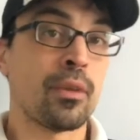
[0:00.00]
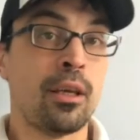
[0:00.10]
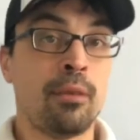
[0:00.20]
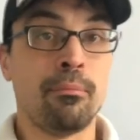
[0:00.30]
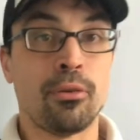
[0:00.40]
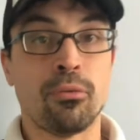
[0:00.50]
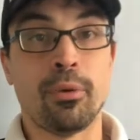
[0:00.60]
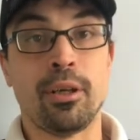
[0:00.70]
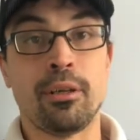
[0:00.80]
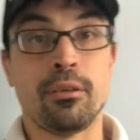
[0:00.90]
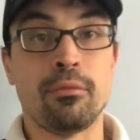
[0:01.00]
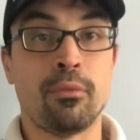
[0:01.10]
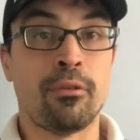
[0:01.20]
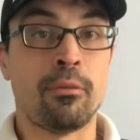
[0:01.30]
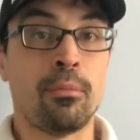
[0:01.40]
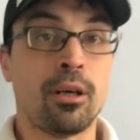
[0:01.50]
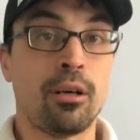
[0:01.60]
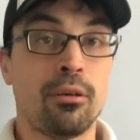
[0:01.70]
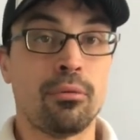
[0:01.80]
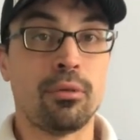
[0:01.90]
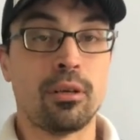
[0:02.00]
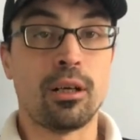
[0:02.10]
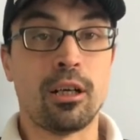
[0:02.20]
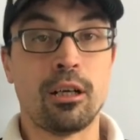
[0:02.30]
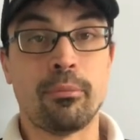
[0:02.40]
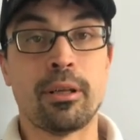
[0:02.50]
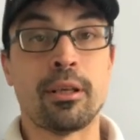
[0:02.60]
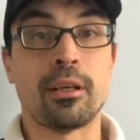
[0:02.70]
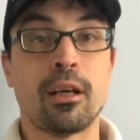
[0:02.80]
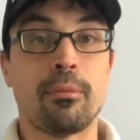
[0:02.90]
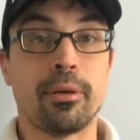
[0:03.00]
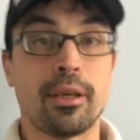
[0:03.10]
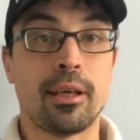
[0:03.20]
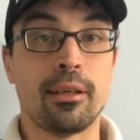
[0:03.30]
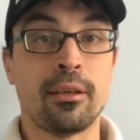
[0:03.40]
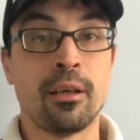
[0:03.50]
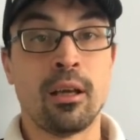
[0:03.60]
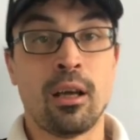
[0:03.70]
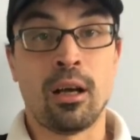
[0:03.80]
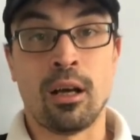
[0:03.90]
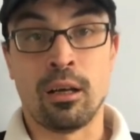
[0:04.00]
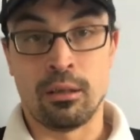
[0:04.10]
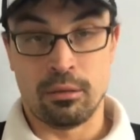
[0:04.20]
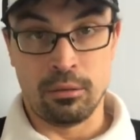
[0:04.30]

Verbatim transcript: in between with a mile um, and then up again uh,